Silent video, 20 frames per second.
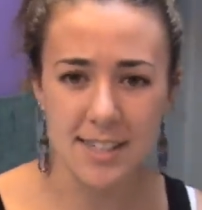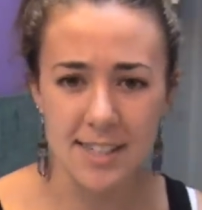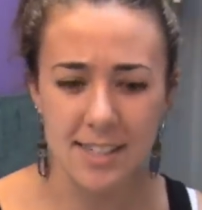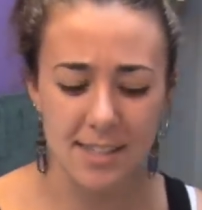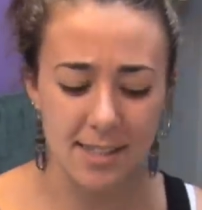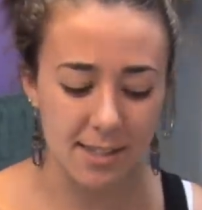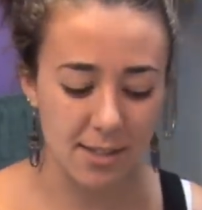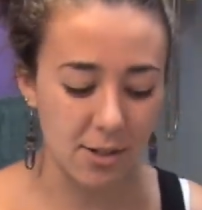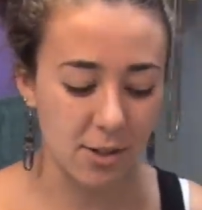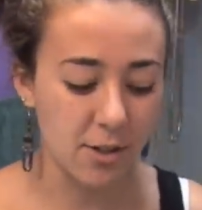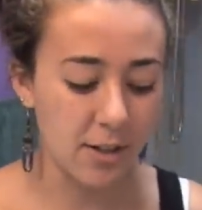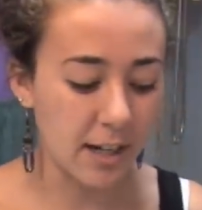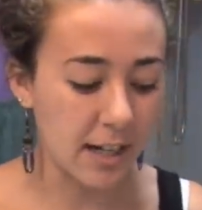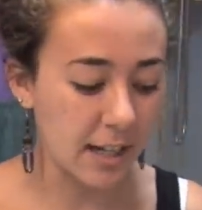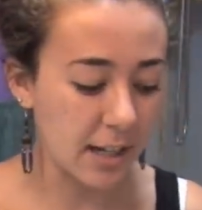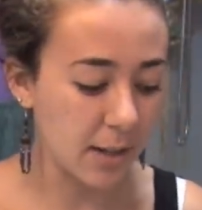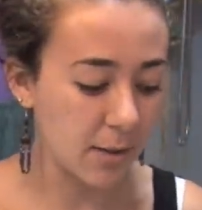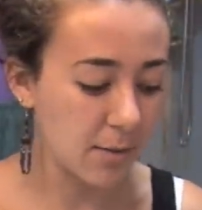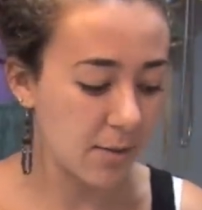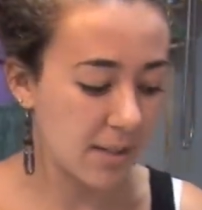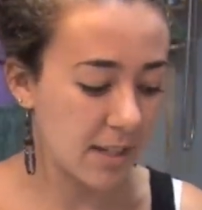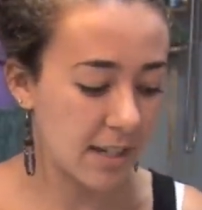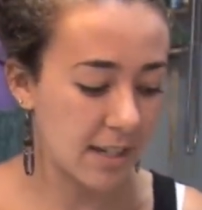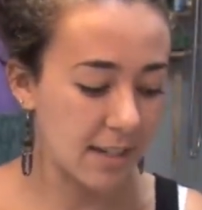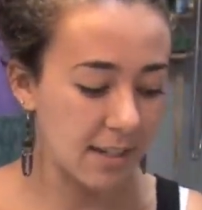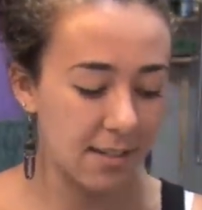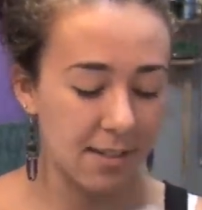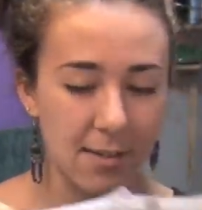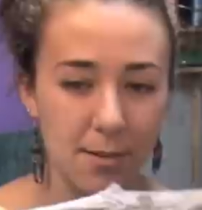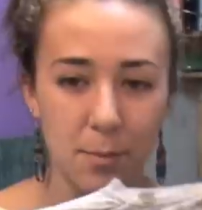This is the shirt I use and
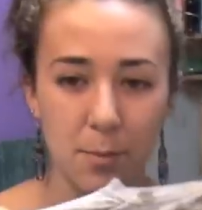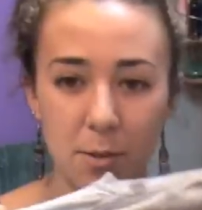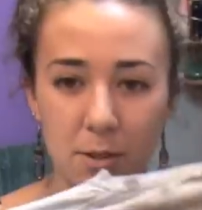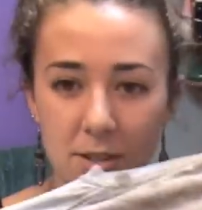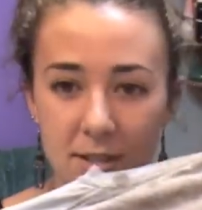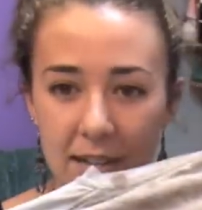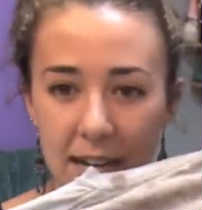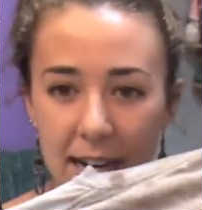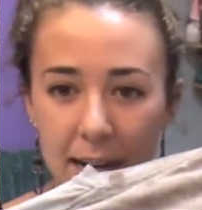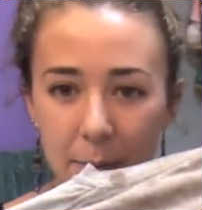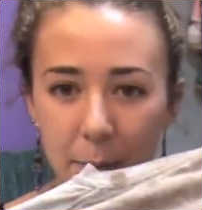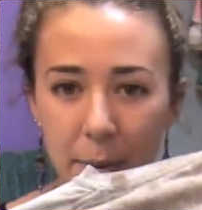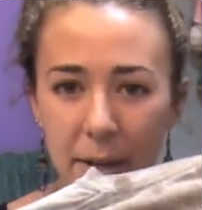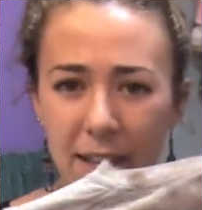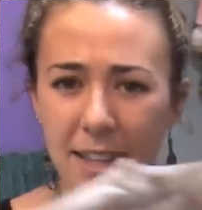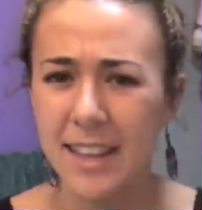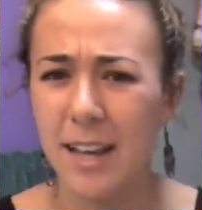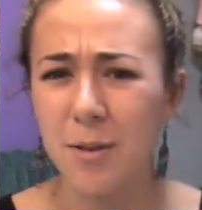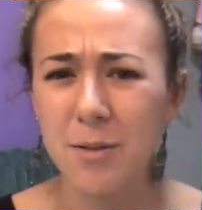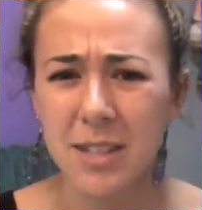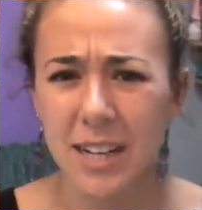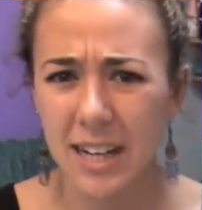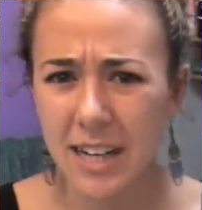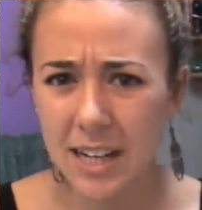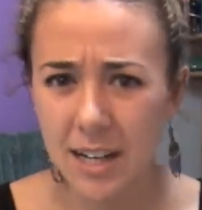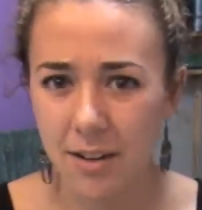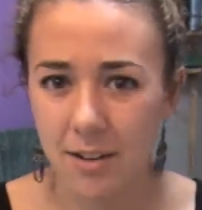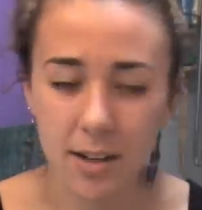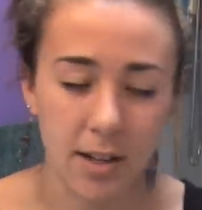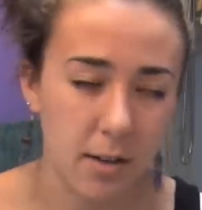it's super stained, but that was like a
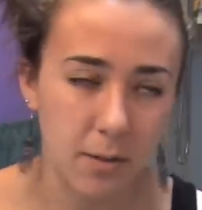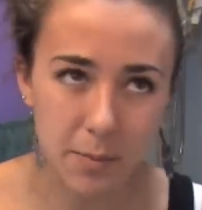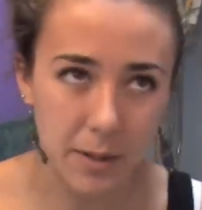year ago.